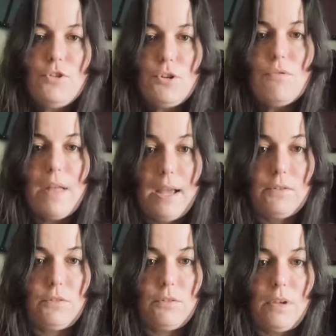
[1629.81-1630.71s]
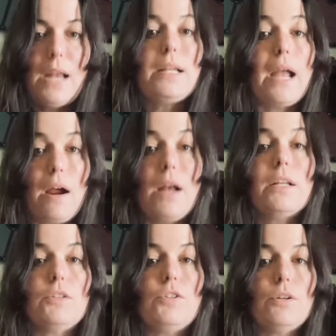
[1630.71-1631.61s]
do this and
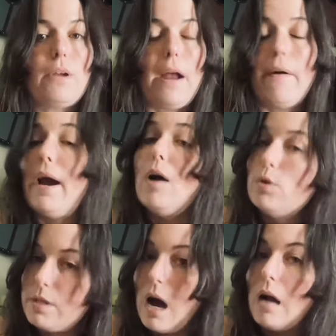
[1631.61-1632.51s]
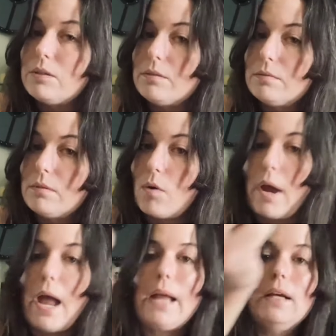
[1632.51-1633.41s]
conceal carry. I would not,
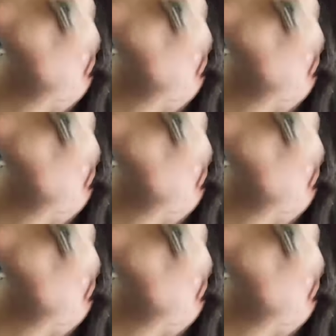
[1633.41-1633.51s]
okay?